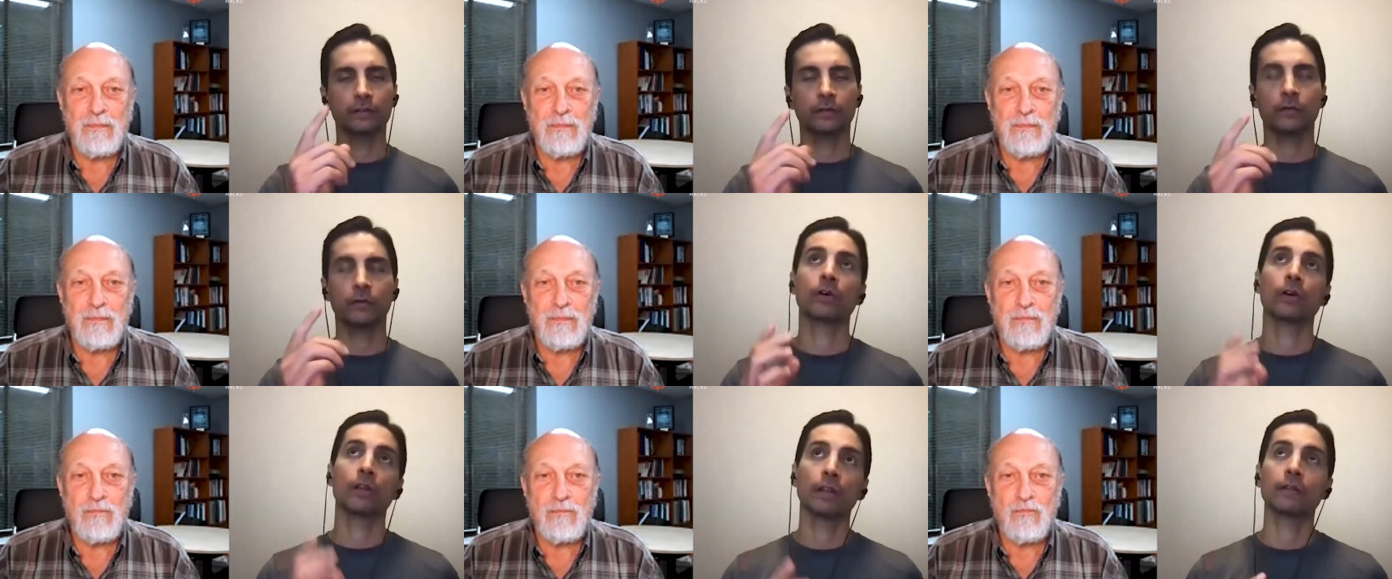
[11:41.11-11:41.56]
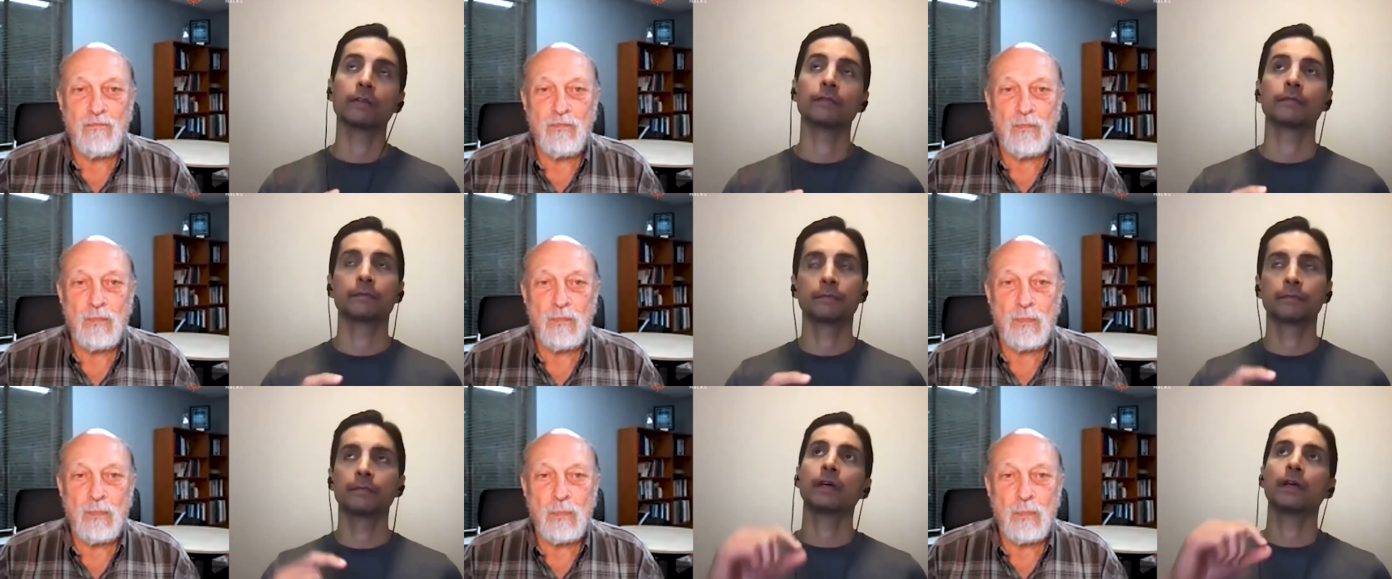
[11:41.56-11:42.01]
Speaker 1: or
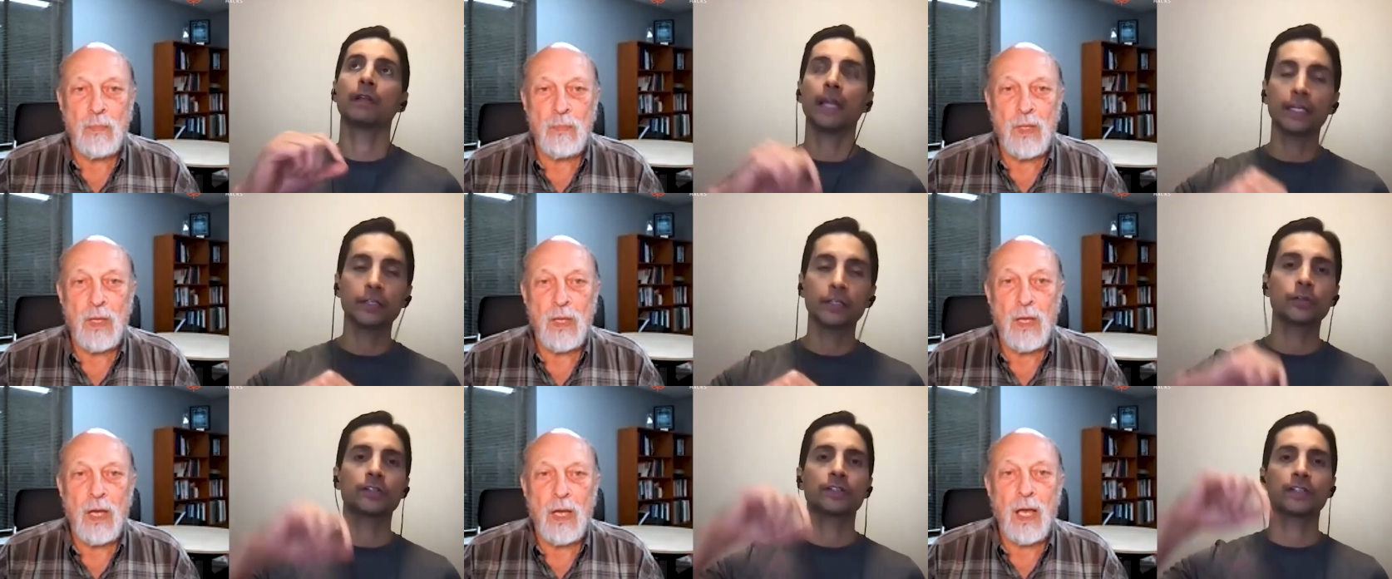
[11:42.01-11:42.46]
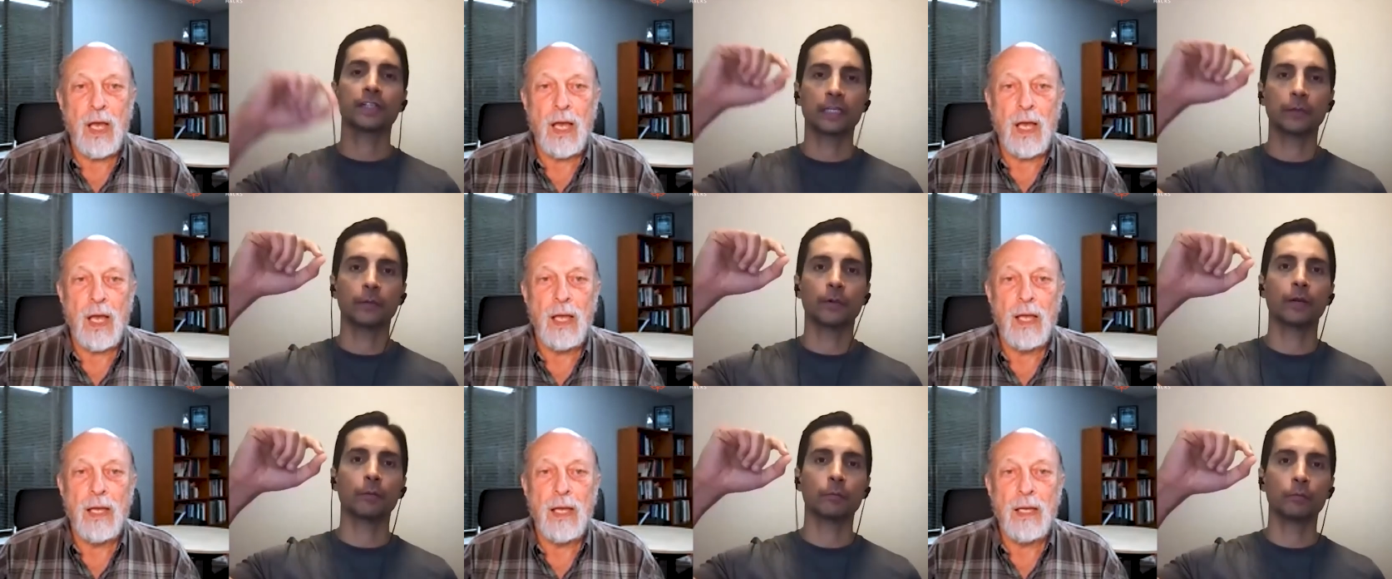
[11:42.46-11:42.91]
electricity
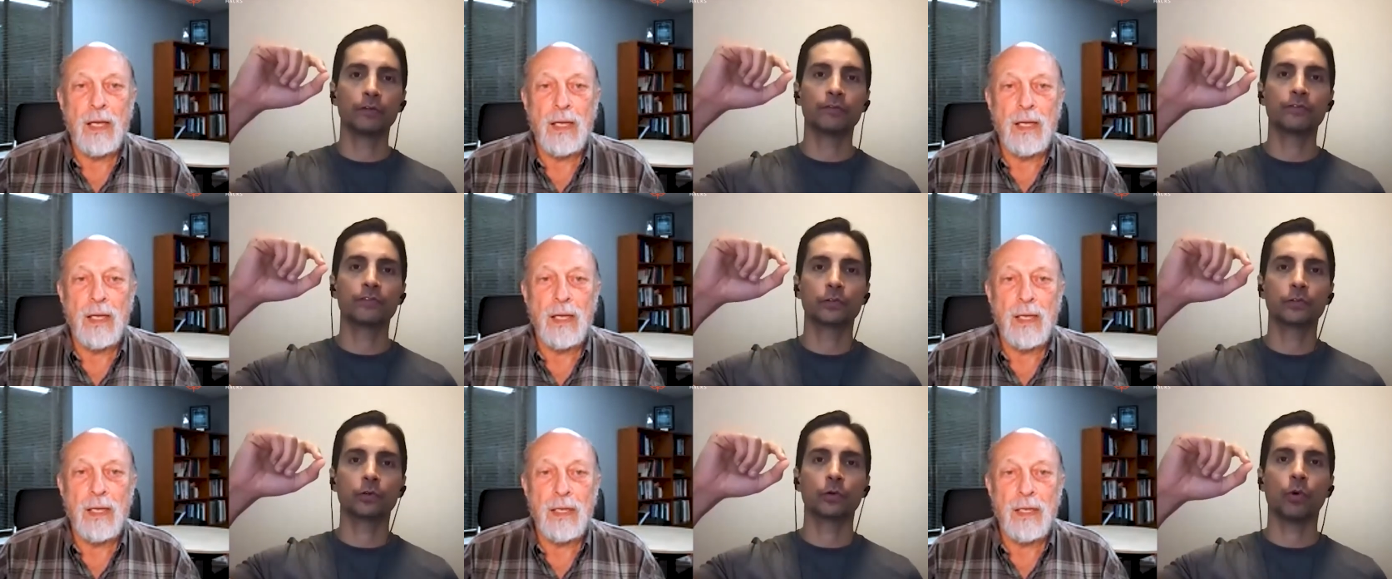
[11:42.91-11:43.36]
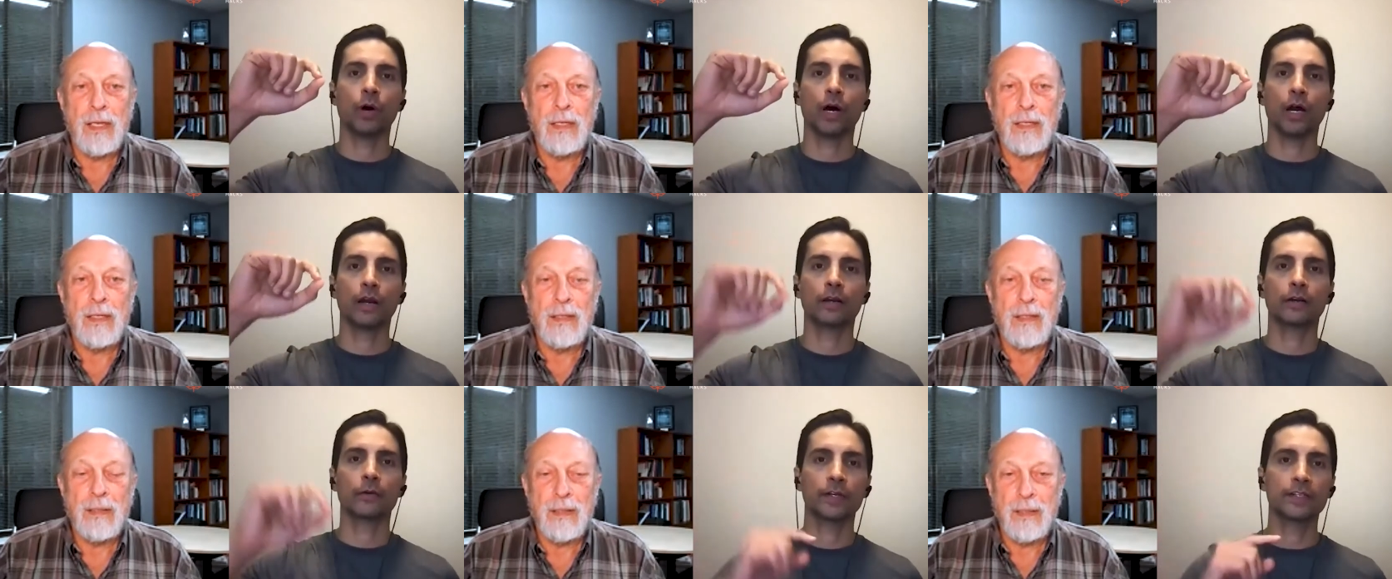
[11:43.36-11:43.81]
when it moves through a
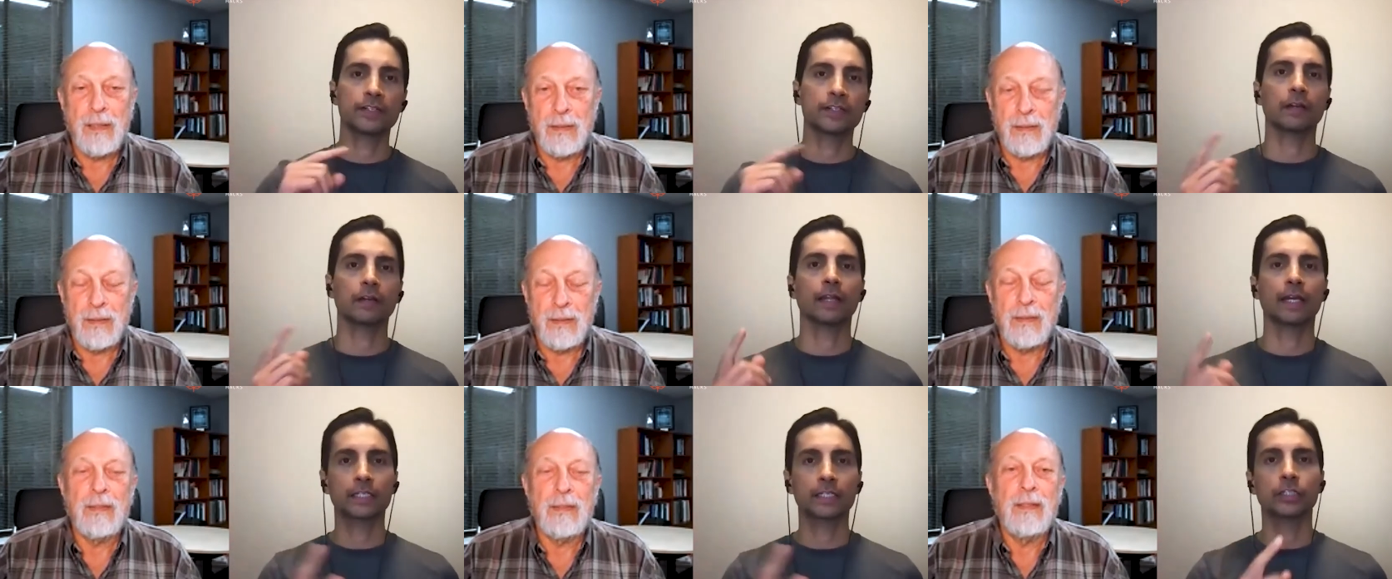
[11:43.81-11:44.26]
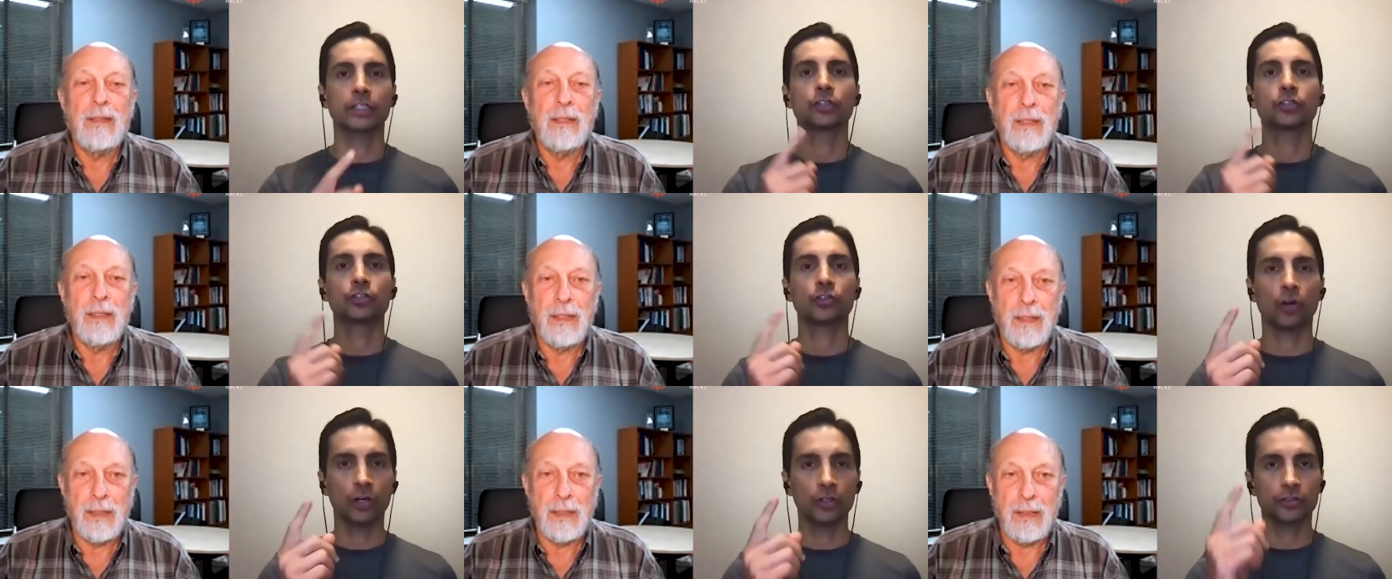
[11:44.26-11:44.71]
wire creates an electric
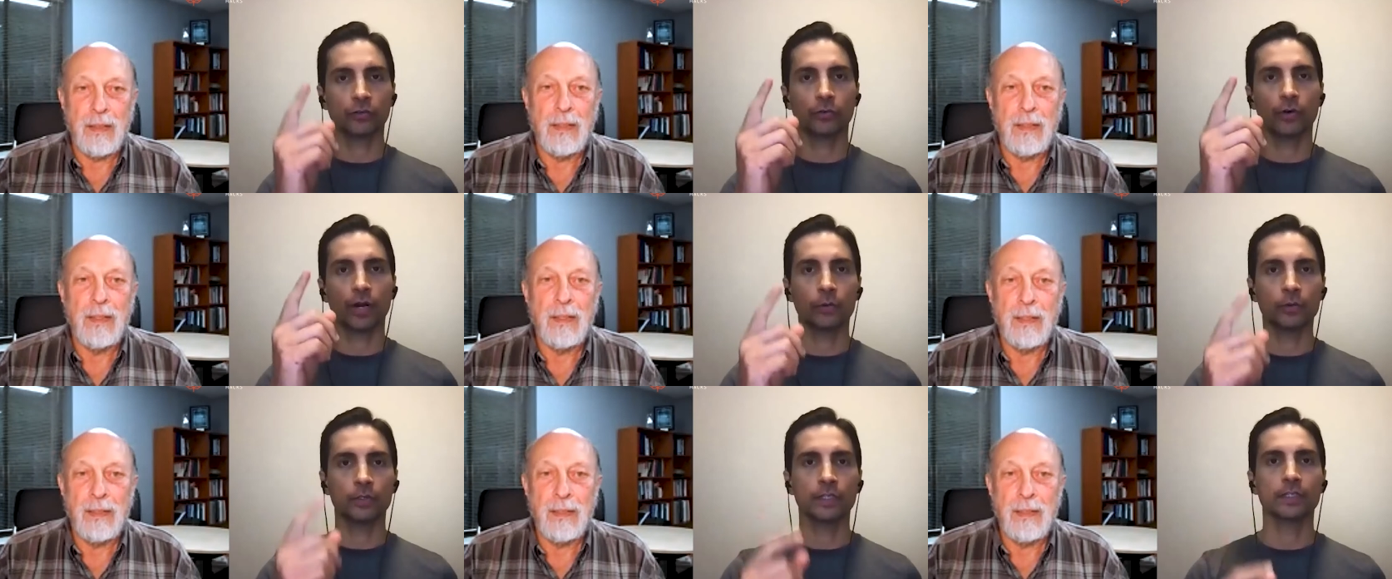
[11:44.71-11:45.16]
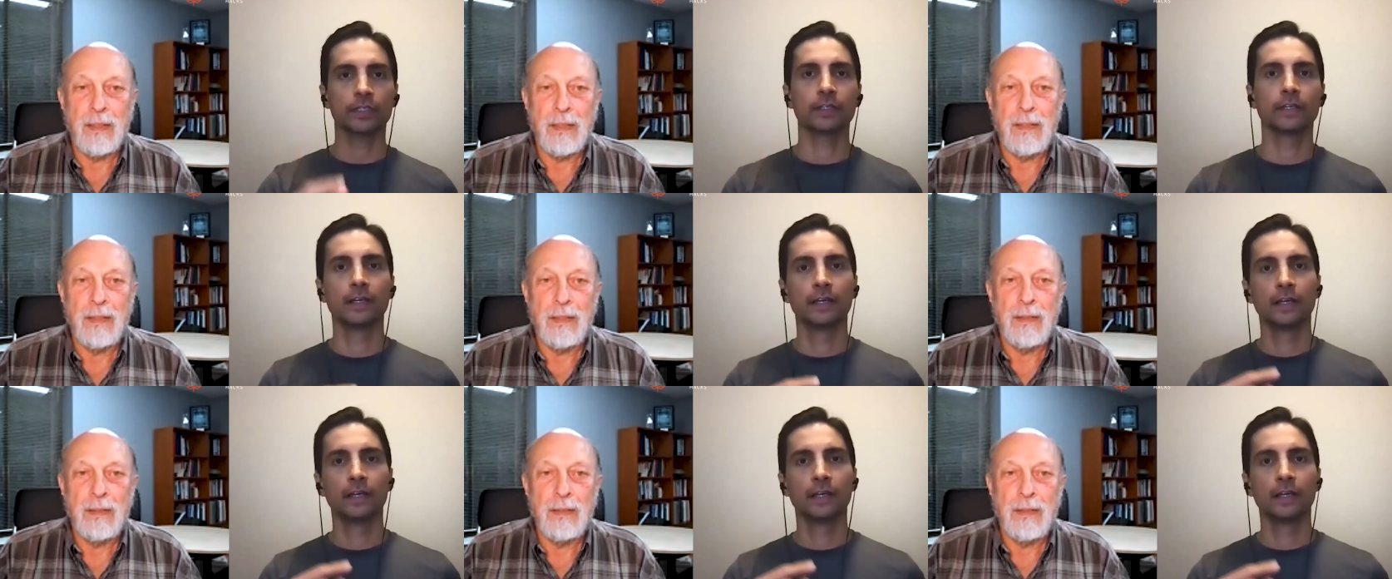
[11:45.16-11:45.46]
charge around it